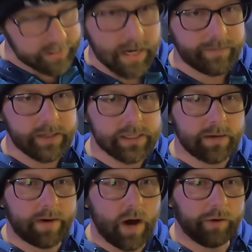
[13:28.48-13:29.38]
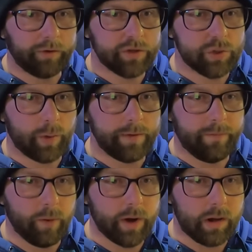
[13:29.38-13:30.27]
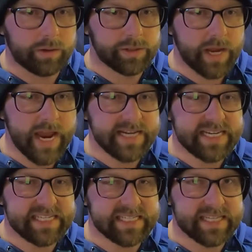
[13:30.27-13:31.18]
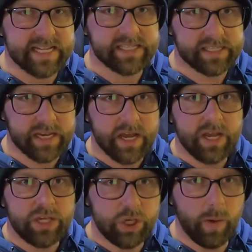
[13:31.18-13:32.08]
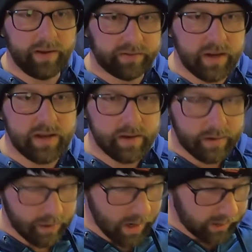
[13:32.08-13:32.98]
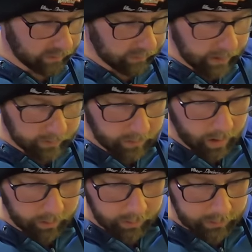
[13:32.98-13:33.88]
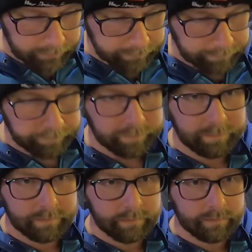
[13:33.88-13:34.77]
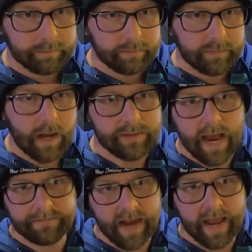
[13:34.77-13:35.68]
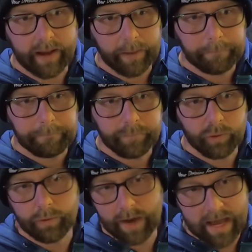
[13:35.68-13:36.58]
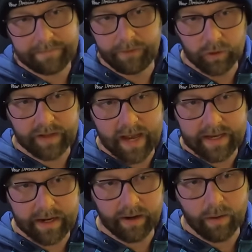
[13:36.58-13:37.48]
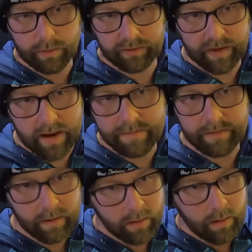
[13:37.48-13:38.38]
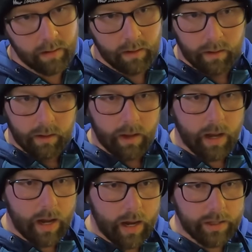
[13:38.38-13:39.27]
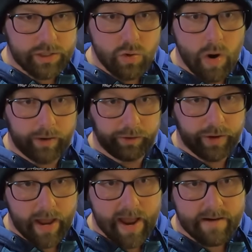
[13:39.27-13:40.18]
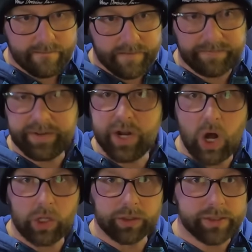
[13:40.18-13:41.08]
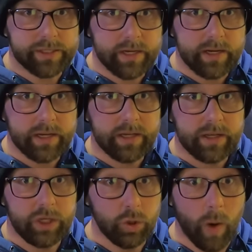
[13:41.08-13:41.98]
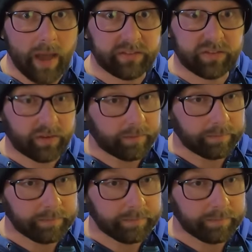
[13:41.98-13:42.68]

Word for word: savings of $124.18 USD, United States dollar. That was half tank. So if I had a full tank here, I would have saved uh, $250 US.